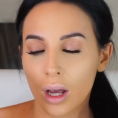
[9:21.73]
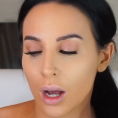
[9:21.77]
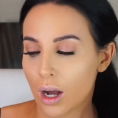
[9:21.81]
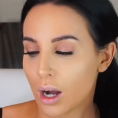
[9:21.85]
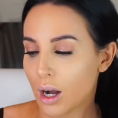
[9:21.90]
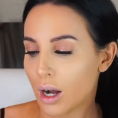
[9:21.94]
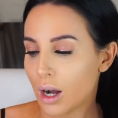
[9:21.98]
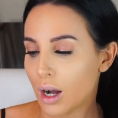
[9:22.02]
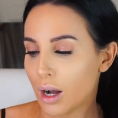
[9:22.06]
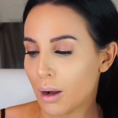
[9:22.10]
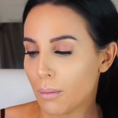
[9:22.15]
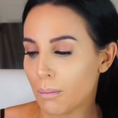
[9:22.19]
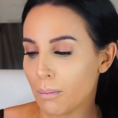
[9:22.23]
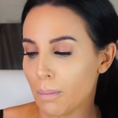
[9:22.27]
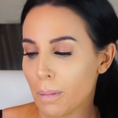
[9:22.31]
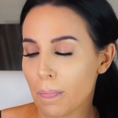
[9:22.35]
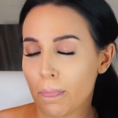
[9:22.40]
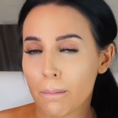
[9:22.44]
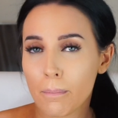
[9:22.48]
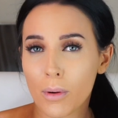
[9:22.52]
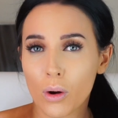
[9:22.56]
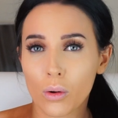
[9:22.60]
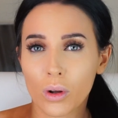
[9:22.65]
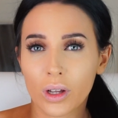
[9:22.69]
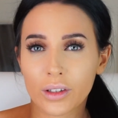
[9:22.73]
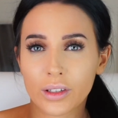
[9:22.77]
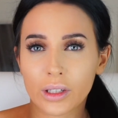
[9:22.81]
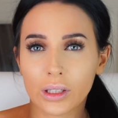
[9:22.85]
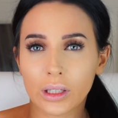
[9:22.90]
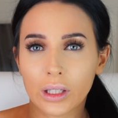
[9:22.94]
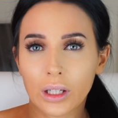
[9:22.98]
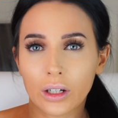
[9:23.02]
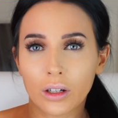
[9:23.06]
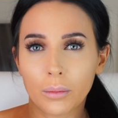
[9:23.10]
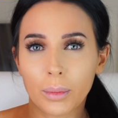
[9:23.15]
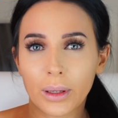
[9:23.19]
Mocha's a
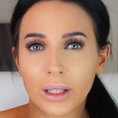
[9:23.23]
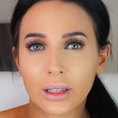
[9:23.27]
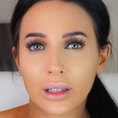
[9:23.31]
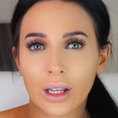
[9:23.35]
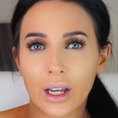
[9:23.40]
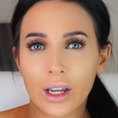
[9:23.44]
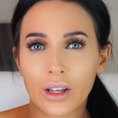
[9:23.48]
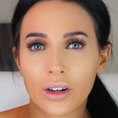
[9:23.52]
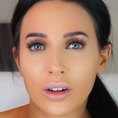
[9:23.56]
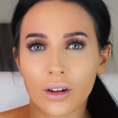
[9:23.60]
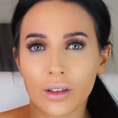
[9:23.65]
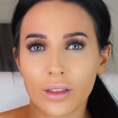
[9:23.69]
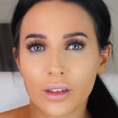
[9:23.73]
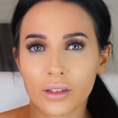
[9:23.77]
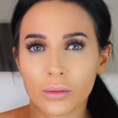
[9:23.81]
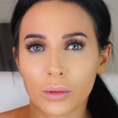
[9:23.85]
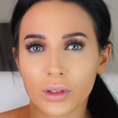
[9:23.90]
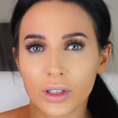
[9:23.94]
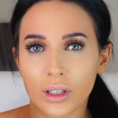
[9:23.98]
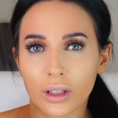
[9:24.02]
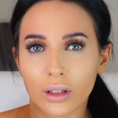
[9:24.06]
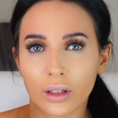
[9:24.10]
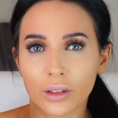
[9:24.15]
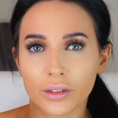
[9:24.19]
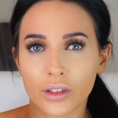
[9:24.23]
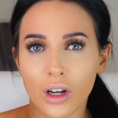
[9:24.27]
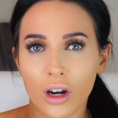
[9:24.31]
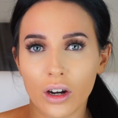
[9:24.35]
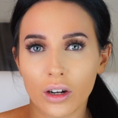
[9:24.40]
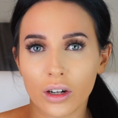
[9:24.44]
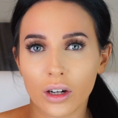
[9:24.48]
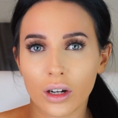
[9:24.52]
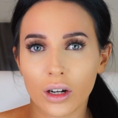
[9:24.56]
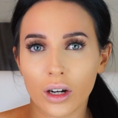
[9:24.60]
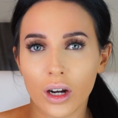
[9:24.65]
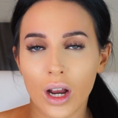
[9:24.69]
little bit lighter, this one's a little
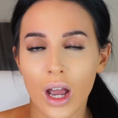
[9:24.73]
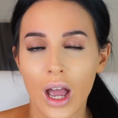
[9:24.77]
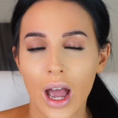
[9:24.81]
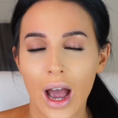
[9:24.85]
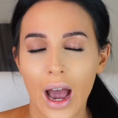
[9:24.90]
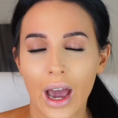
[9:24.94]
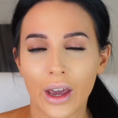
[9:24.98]
darker.